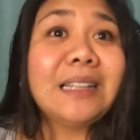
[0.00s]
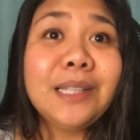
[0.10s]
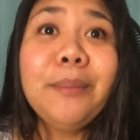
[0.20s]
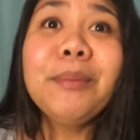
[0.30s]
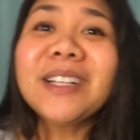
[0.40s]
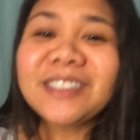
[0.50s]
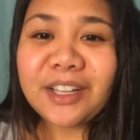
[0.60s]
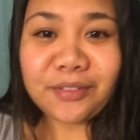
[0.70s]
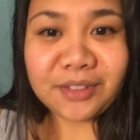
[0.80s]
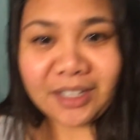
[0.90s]
Olympic
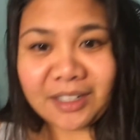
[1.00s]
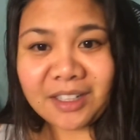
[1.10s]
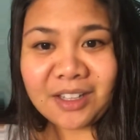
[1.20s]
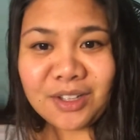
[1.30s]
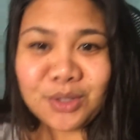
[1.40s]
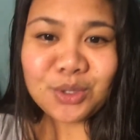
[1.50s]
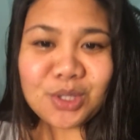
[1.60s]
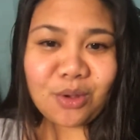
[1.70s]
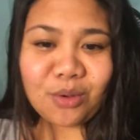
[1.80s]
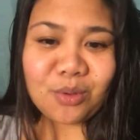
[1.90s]
lifting.
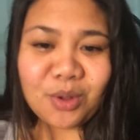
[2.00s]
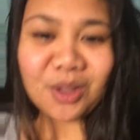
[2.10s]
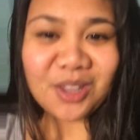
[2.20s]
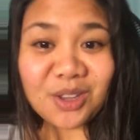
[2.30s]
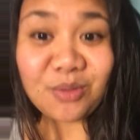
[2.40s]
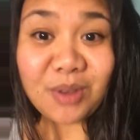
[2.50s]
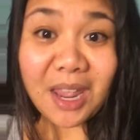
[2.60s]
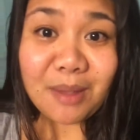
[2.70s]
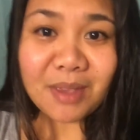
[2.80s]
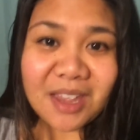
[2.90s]
So, you
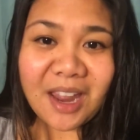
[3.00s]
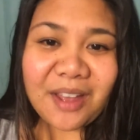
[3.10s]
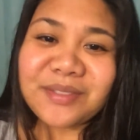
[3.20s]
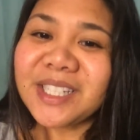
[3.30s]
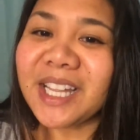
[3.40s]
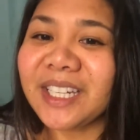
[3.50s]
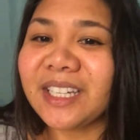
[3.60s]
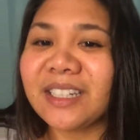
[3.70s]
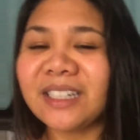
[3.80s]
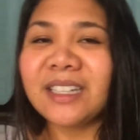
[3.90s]
name it, I've done
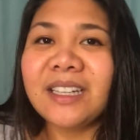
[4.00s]
it.